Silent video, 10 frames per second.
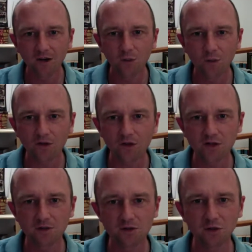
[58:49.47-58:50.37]
We've got
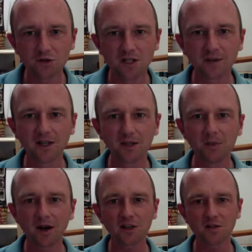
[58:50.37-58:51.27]
some scores coming in. The
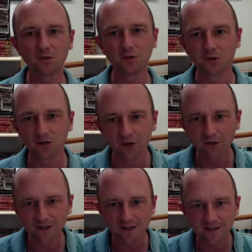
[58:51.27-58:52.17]
Passmores are
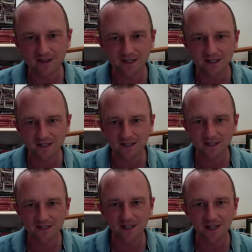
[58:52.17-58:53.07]
on
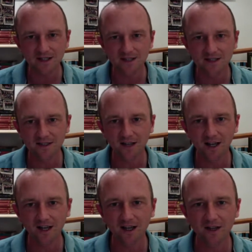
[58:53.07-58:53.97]
66.
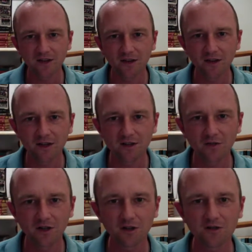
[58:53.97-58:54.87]
The
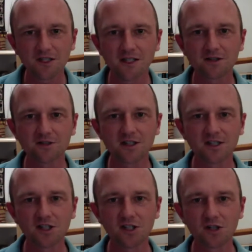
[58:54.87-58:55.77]
Slovakovskis on
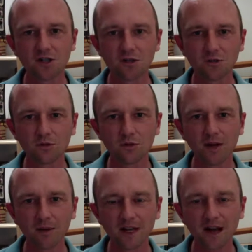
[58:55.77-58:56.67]
62. The
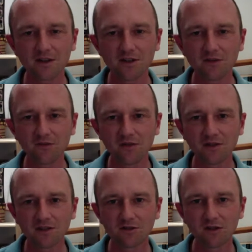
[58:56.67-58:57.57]
Palmer Garrett's on
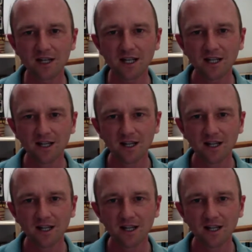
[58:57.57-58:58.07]
53.